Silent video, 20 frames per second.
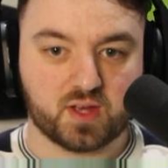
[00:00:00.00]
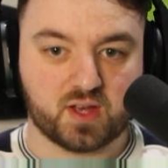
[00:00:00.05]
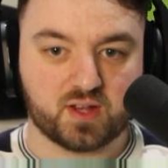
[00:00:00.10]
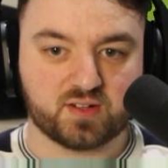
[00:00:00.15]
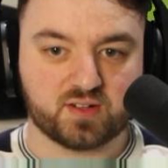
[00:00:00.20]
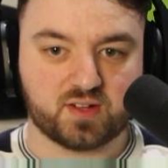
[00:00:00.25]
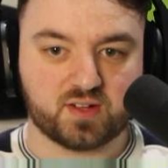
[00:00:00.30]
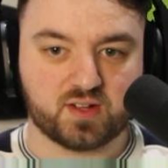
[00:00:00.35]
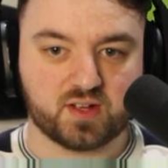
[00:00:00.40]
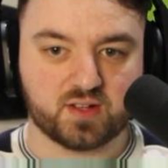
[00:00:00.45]

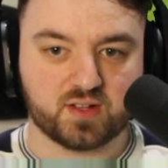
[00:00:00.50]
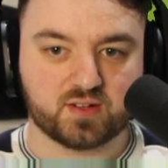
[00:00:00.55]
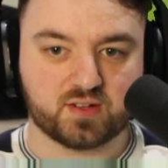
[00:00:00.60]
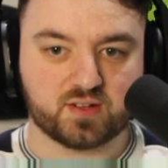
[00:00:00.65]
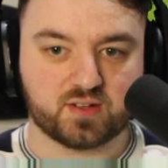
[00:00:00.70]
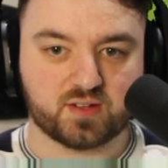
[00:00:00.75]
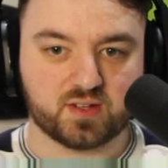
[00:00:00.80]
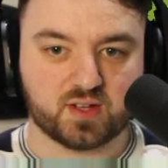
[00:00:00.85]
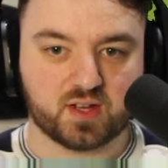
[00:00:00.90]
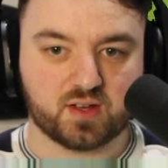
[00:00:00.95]
You can't,
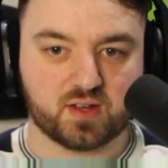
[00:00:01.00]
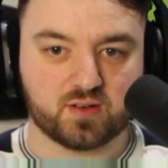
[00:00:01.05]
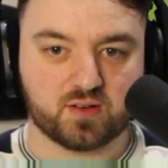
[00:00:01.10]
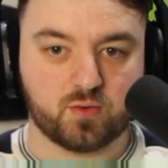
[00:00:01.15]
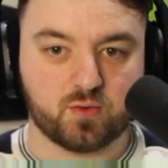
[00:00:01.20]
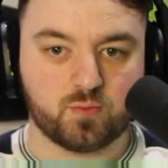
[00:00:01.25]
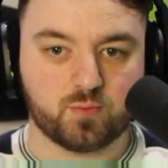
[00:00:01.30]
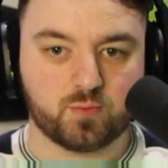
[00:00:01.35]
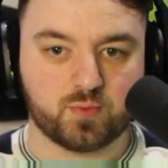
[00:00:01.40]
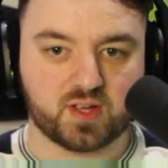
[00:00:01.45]
uh,
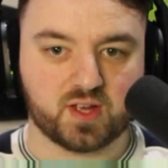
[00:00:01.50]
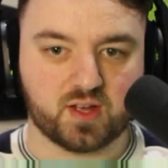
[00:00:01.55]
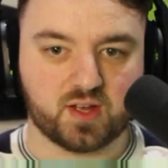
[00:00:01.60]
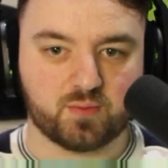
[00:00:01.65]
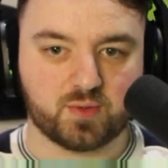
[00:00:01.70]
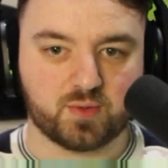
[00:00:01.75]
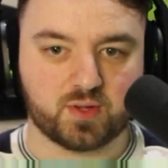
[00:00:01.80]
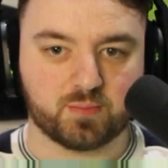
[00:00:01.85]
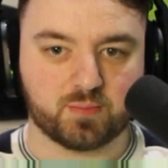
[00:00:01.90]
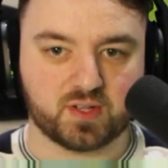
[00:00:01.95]
oh, we
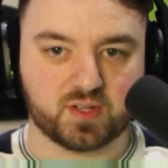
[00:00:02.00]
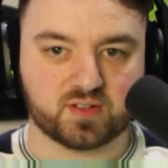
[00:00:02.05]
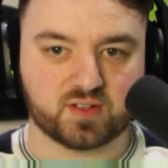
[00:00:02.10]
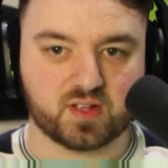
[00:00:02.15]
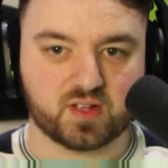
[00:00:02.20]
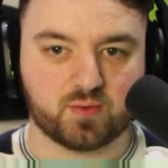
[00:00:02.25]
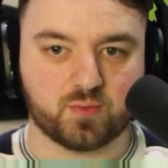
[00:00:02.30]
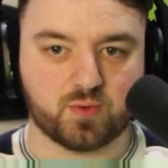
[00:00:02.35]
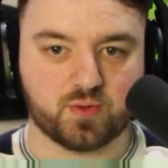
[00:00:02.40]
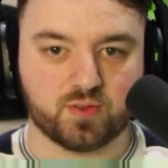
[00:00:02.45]
can't place
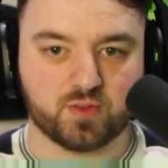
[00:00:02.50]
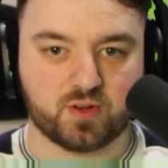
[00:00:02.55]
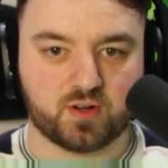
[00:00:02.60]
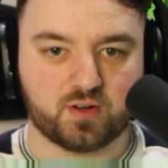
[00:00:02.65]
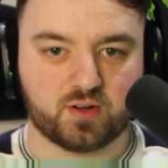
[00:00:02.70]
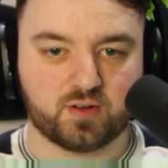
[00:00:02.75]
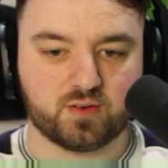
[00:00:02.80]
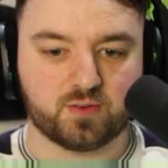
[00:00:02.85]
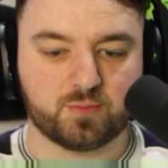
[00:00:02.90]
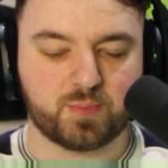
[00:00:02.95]
that one
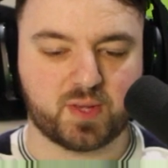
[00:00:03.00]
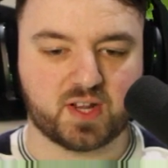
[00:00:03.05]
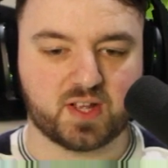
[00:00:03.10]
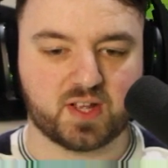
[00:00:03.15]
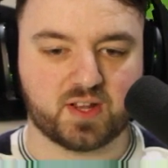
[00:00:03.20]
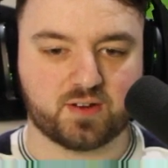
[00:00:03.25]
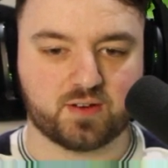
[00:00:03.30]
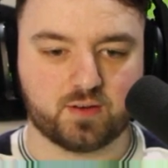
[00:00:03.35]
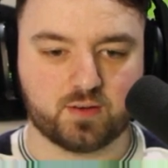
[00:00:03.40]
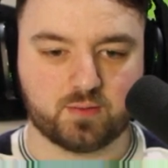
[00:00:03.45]
there. It's a bit
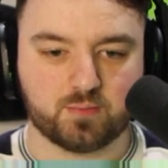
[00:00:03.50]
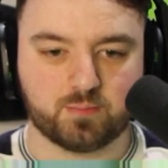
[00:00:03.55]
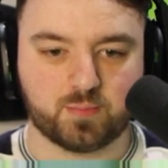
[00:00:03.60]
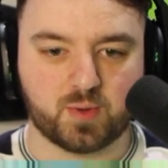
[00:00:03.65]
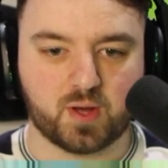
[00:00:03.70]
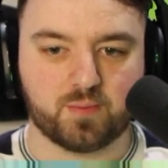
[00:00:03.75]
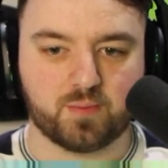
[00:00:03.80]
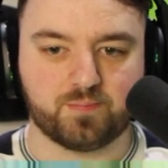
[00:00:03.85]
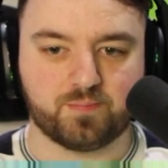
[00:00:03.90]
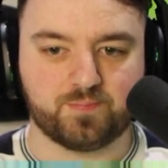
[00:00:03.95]
hidden,
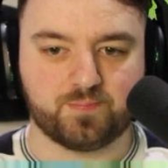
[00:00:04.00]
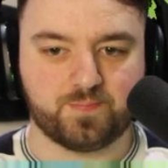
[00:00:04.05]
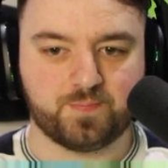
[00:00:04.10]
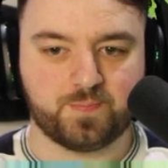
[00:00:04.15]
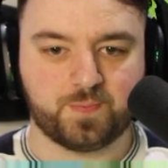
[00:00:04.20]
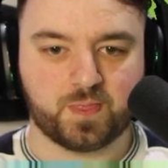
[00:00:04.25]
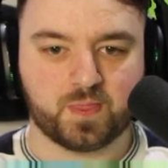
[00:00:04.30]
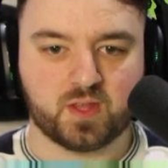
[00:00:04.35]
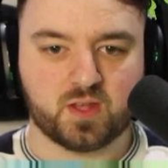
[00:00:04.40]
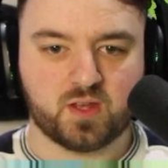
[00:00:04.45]
but
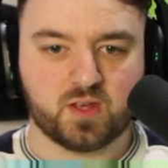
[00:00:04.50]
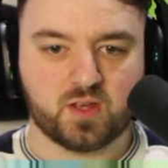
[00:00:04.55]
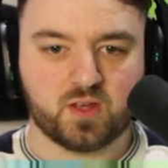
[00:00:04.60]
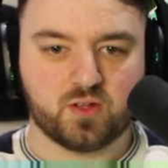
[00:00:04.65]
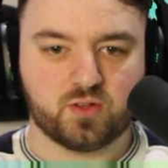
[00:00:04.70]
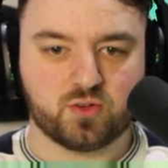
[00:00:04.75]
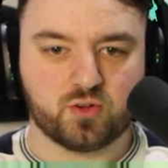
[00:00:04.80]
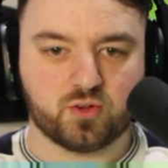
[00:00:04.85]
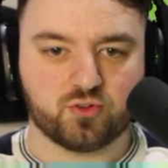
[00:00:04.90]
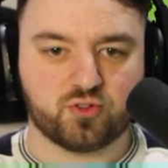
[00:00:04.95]

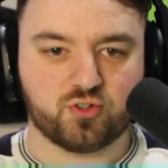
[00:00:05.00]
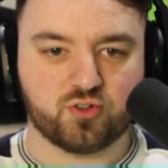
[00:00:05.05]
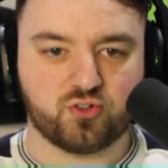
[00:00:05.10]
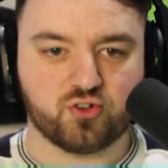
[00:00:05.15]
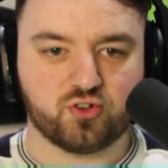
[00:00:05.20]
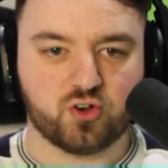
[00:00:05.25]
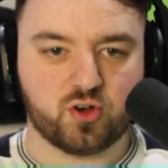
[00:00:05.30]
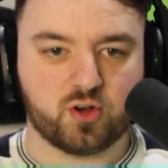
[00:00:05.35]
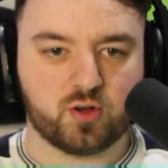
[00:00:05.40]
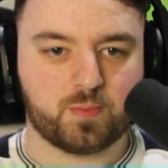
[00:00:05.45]
does the
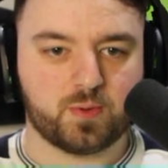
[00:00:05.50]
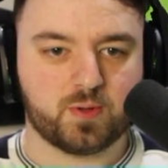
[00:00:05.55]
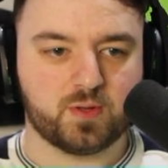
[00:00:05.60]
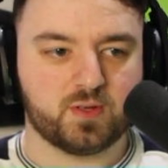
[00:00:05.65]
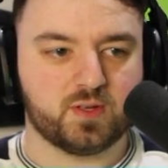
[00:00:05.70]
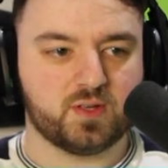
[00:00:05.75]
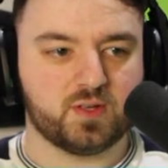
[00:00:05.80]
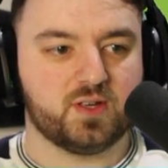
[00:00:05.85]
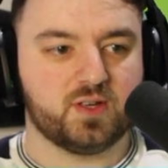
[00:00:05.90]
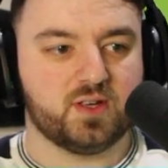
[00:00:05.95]
job.
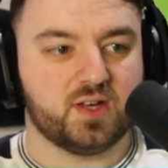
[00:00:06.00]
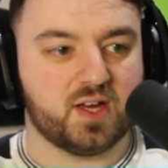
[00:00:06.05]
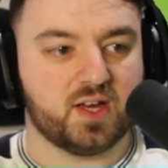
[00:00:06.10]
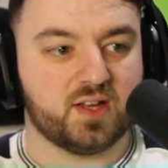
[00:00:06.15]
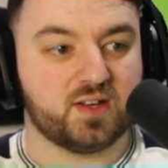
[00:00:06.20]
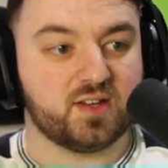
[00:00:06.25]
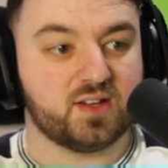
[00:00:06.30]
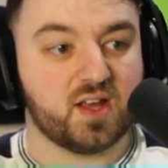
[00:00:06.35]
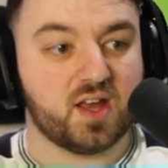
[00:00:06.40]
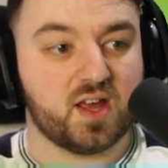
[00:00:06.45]

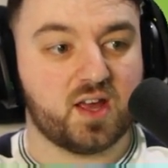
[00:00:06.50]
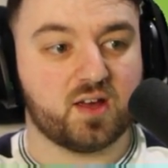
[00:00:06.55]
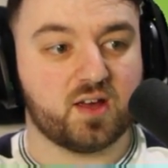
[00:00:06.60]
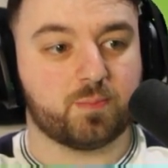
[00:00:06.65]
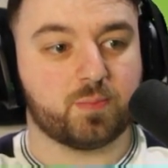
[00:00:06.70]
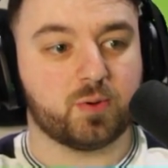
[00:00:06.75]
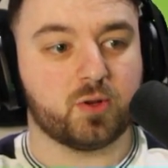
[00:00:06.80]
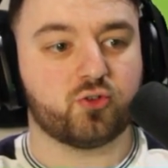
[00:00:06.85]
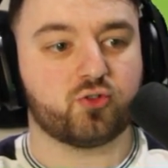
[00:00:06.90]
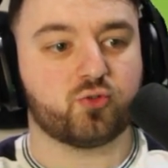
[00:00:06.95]
And yeah,
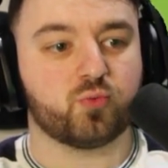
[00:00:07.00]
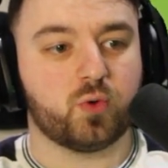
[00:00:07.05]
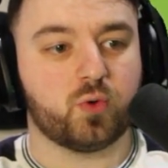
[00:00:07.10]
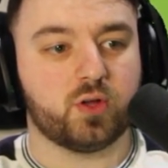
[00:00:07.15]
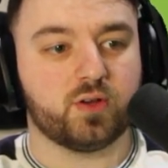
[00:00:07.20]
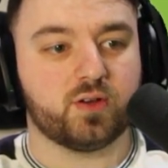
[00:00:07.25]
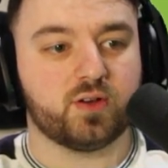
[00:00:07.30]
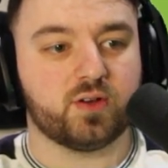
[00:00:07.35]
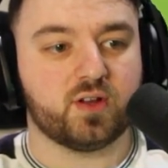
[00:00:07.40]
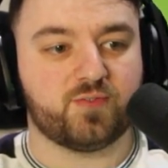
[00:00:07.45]
plus
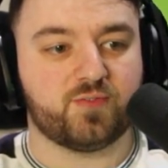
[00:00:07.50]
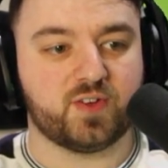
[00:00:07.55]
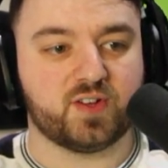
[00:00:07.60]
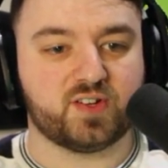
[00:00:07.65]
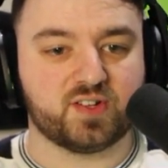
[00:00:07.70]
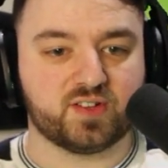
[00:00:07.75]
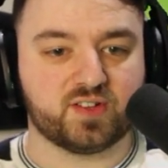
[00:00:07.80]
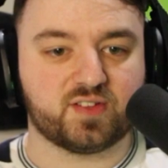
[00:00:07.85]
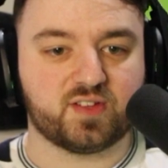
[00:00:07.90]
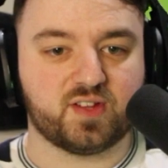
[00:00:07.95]
one
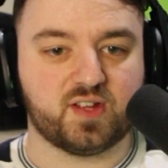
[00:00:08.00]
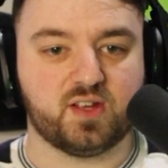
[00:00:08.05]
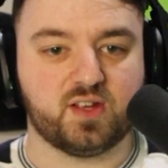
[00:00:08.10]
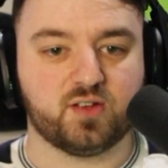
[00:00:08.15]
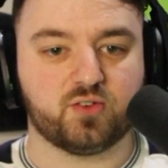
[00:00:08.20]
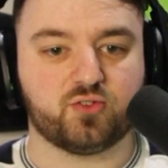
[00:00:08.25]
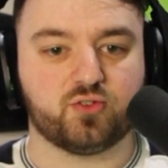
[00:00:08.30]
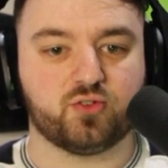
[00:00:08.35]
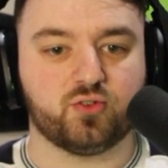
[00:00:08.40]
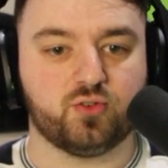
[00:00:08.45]
efficiency
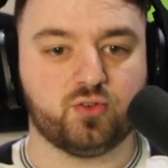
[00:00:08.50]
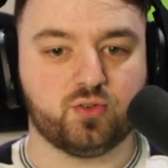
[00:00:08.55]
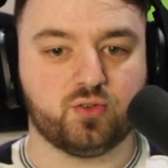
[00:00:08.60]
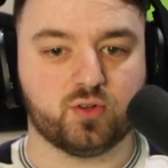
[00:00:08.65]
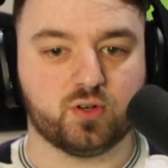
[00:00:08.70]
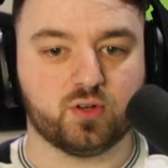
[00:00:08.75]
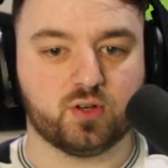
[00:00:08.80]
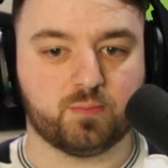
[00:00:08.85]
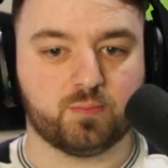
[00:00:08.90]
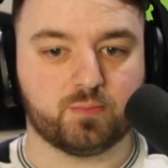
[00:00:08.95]
to
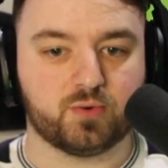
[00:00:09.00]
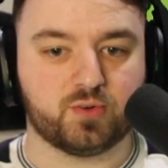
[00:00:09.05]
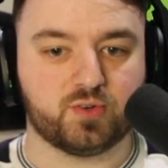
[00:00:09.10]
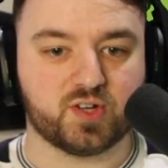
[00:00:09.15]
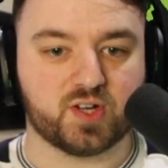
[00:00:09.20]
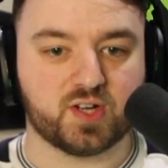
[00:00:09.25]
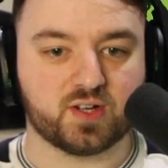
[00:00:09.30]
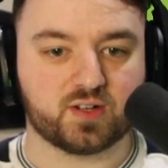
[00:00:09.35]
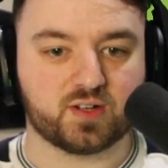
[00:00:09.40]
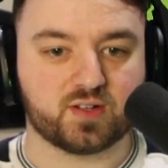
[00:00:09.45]

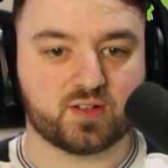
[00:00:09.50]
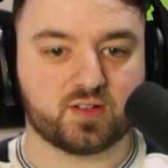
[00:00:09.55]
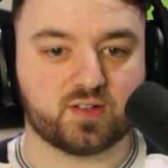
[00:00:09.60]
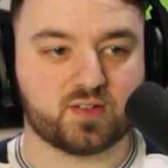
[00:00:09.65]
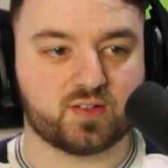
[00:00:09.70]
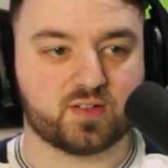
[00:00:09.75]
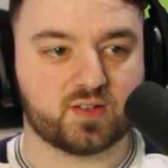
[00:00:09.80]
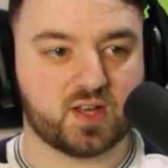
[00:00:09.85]
Lumberjacks.